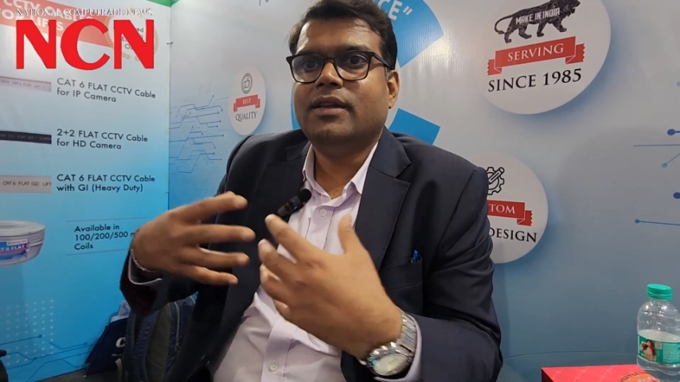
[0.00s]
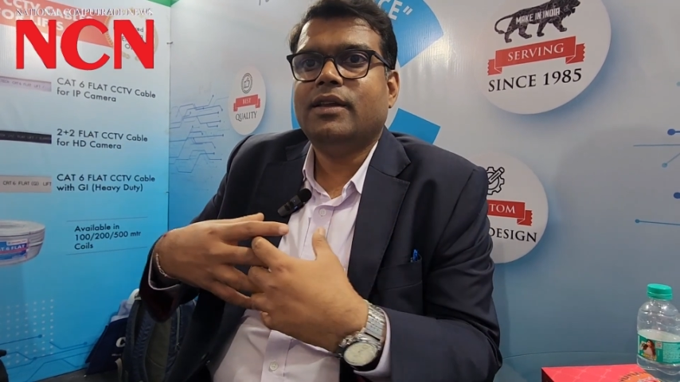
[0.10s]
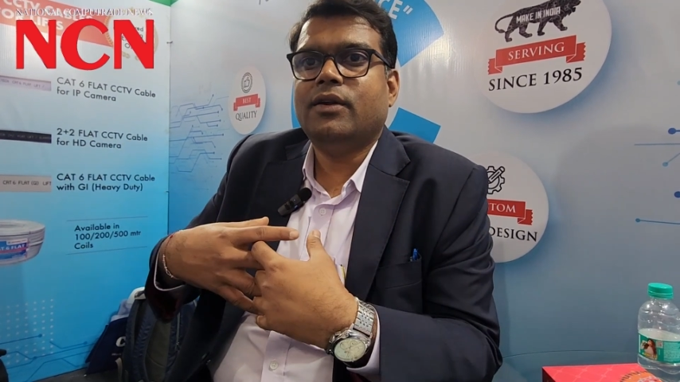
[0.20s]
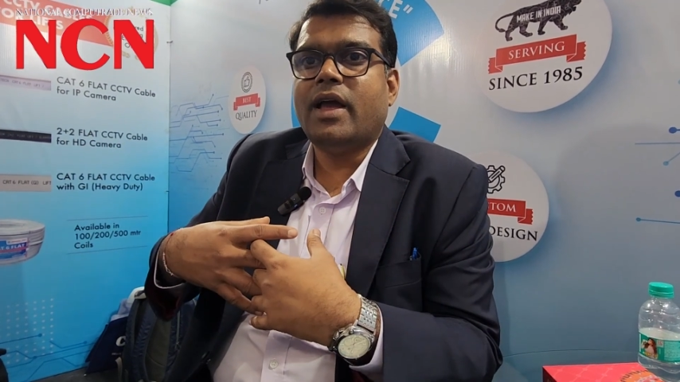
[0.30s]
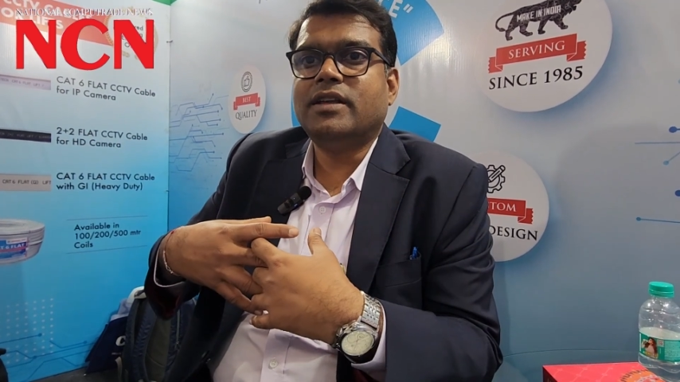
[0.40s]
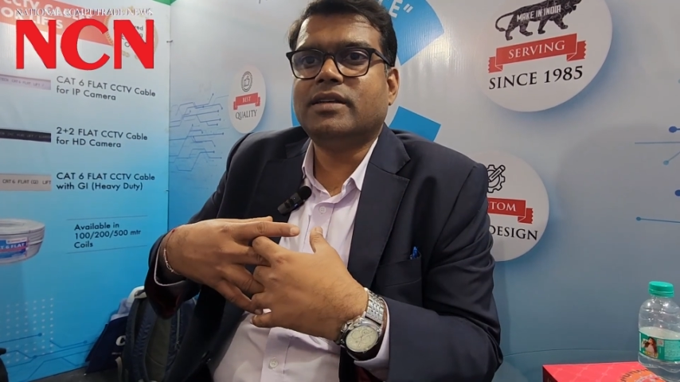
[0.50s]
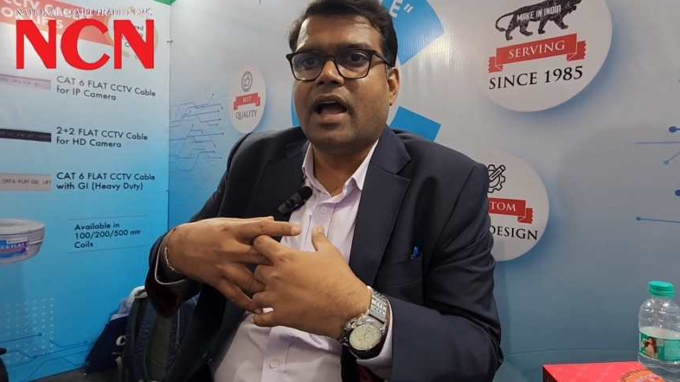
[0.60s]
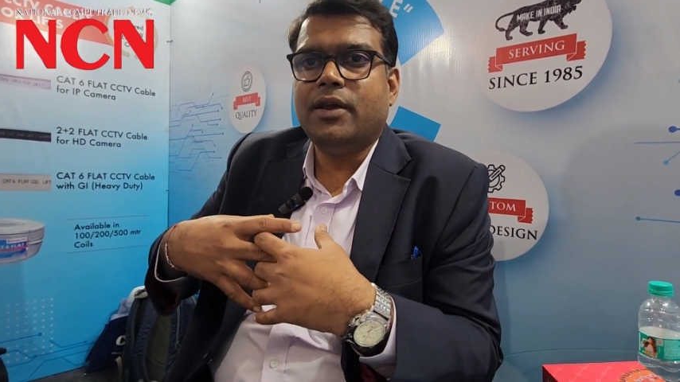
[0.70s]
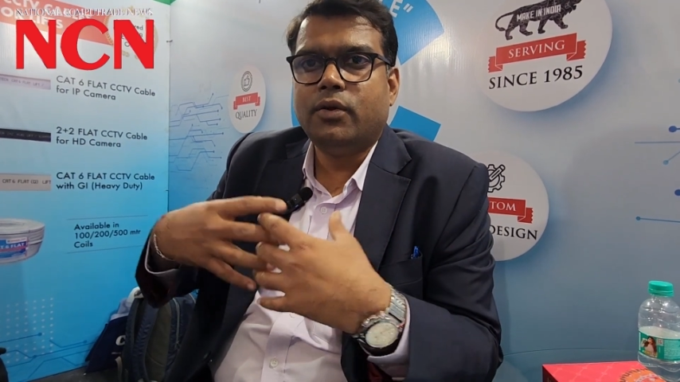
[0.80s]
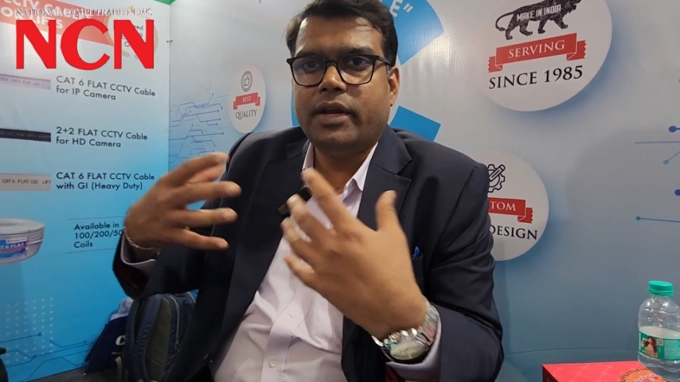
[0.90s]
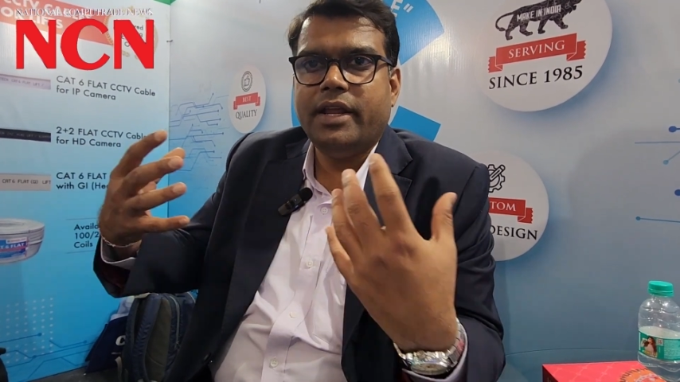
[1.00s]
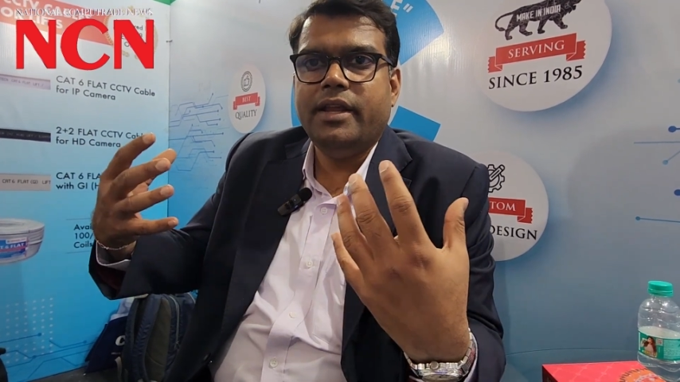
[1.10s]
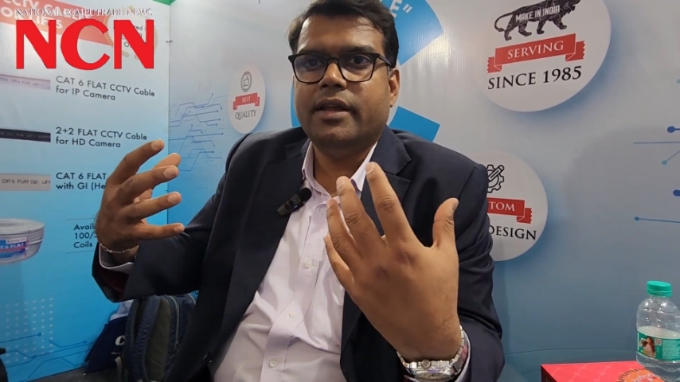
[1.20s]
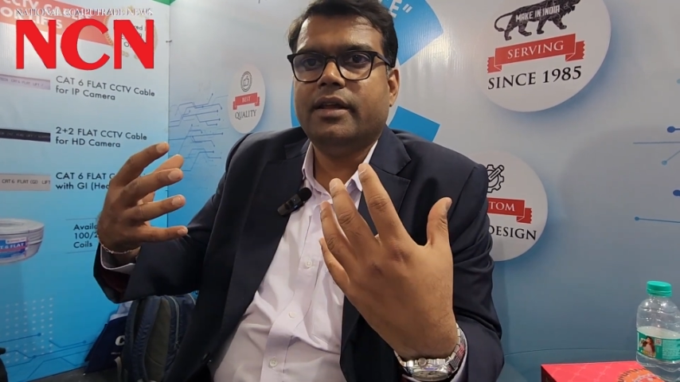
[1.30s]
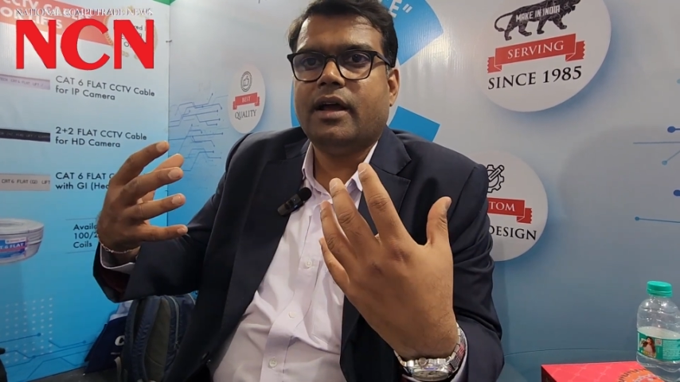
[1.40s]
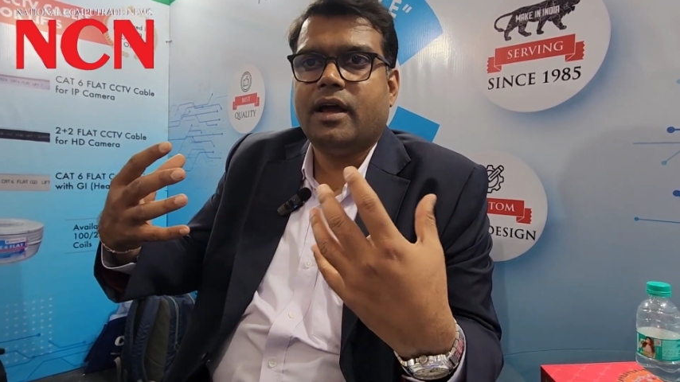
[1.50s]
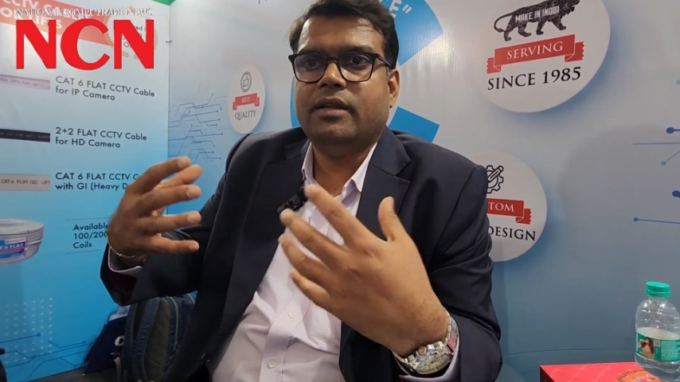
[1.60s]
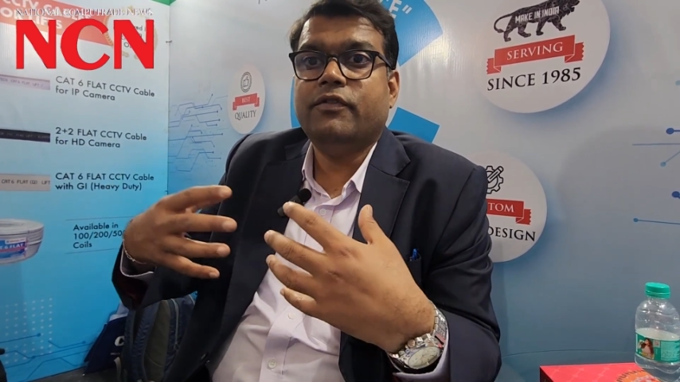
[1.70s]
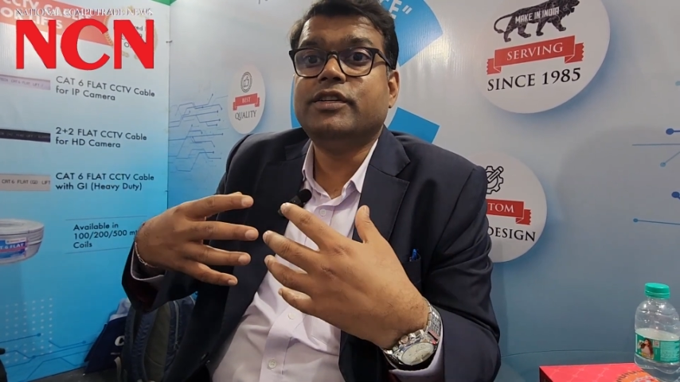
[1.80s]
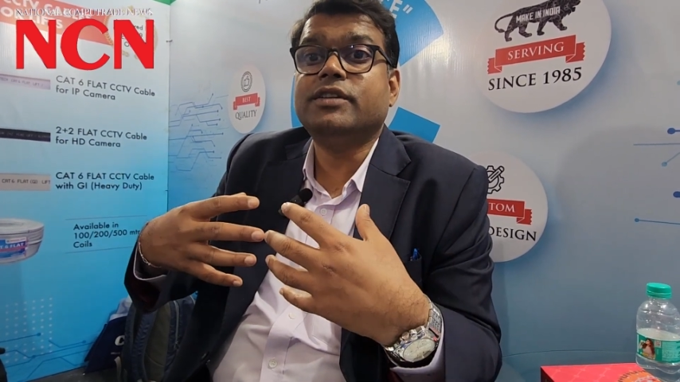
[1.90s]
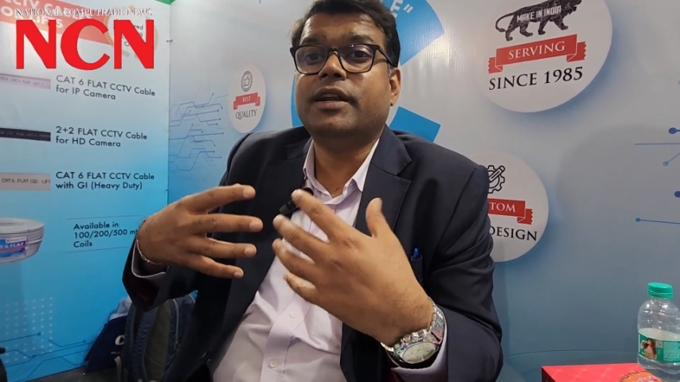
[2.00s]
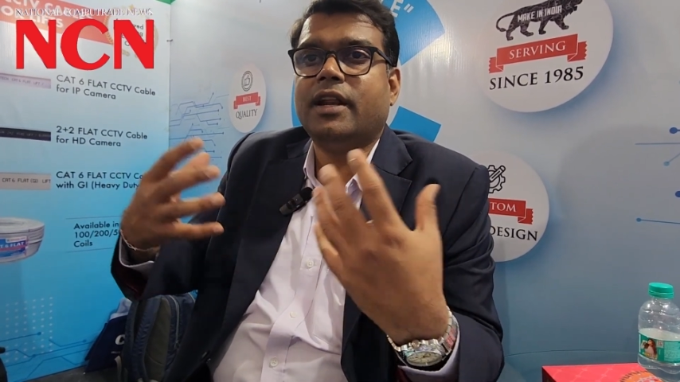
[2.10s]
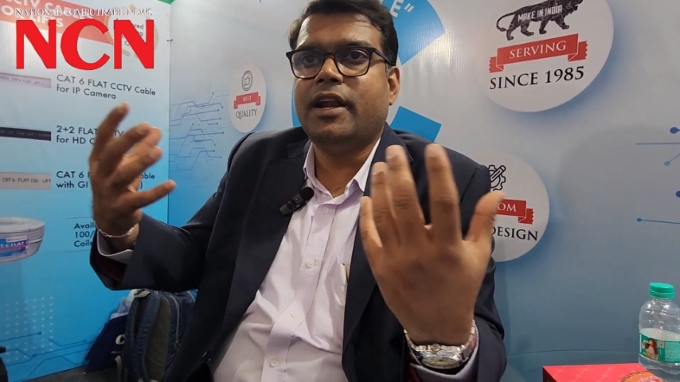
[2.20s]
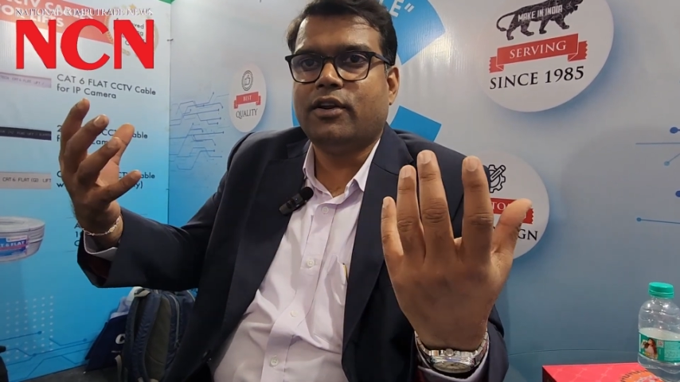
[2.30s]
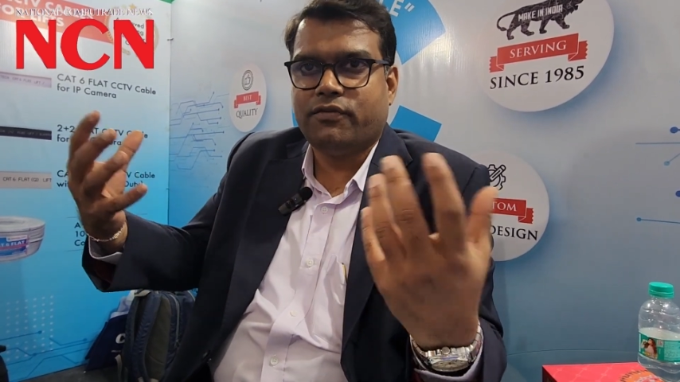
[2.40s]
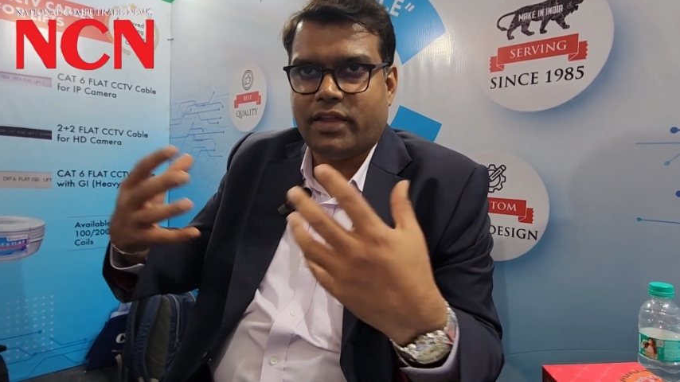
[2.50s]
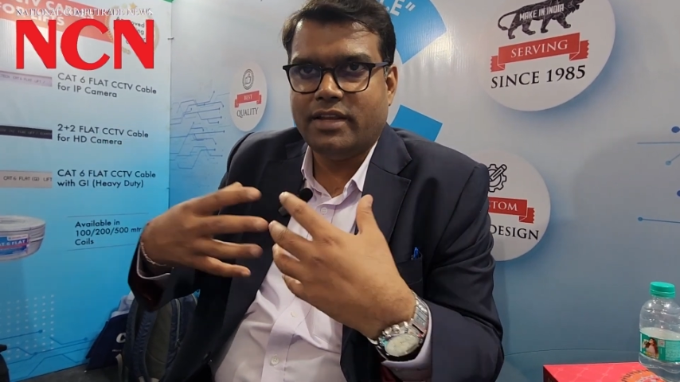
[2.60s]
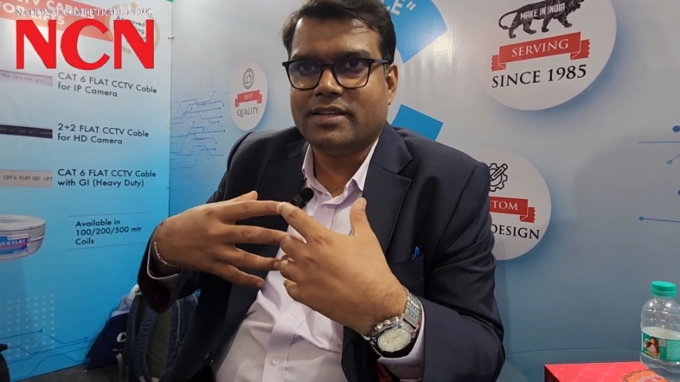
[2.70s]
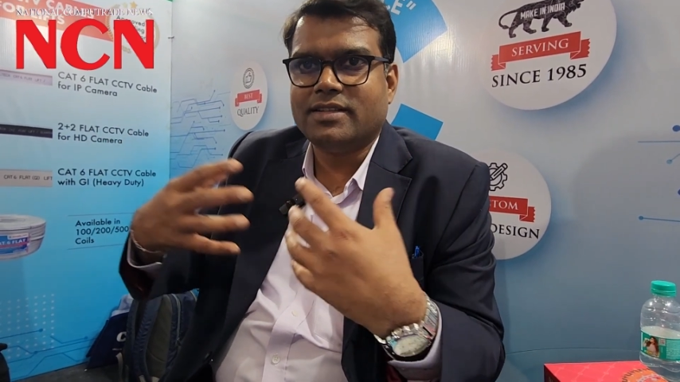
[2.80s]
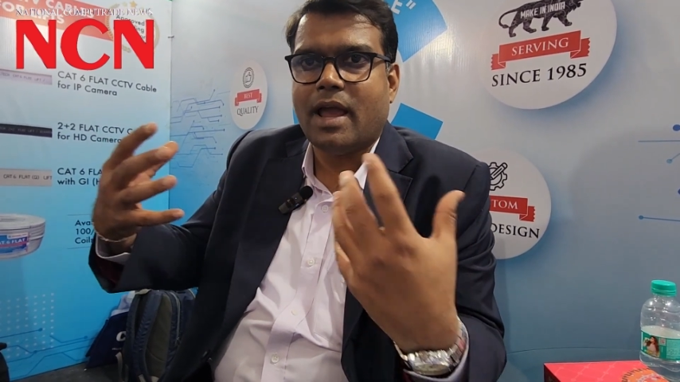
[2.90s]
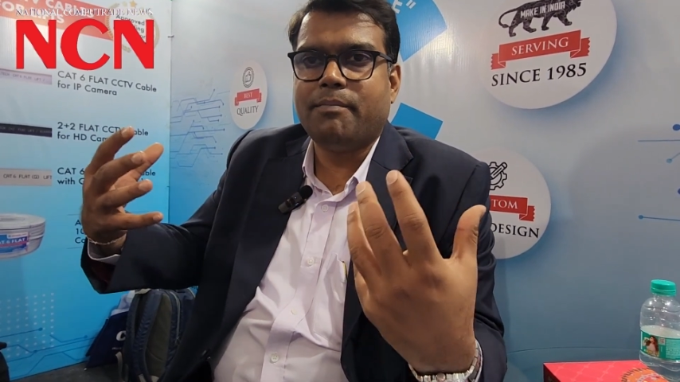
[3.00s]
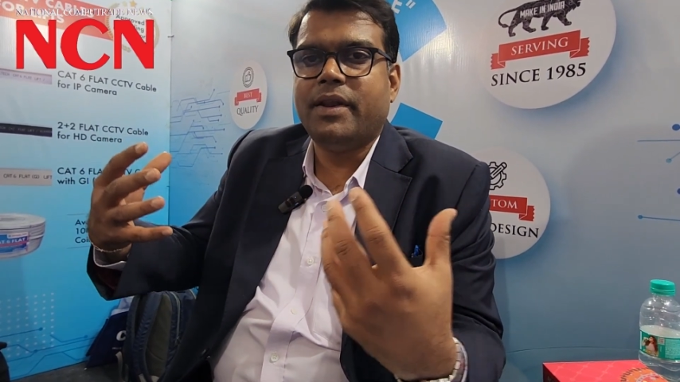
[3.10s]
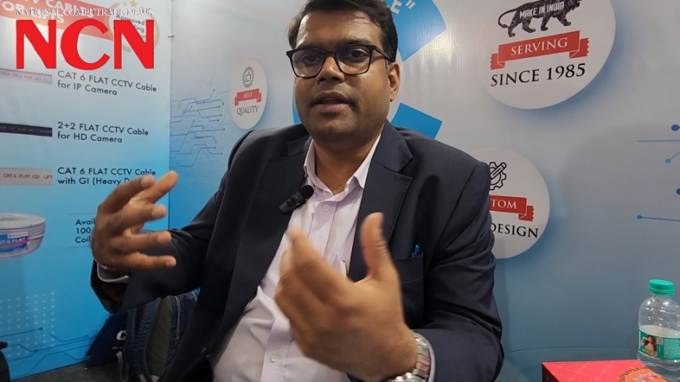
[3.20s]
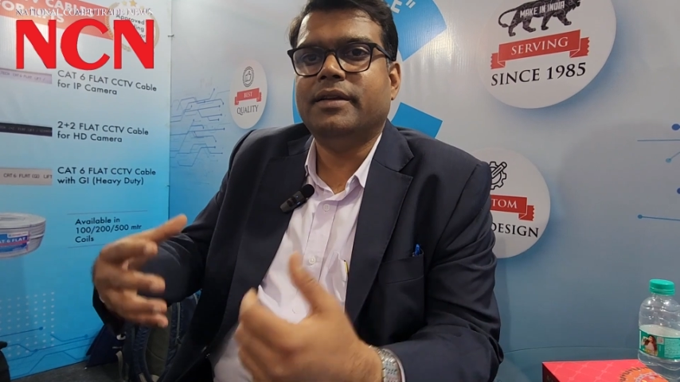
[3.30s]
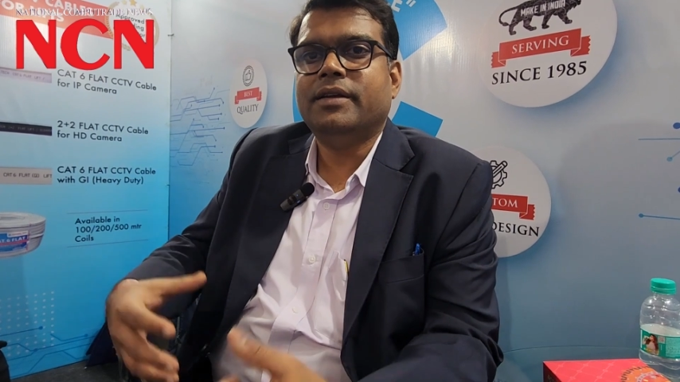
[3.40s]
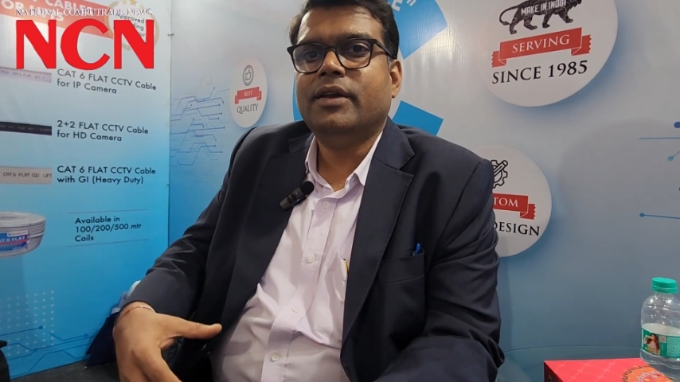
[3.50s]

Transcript: As IoT, which is Internet of Things, is happening,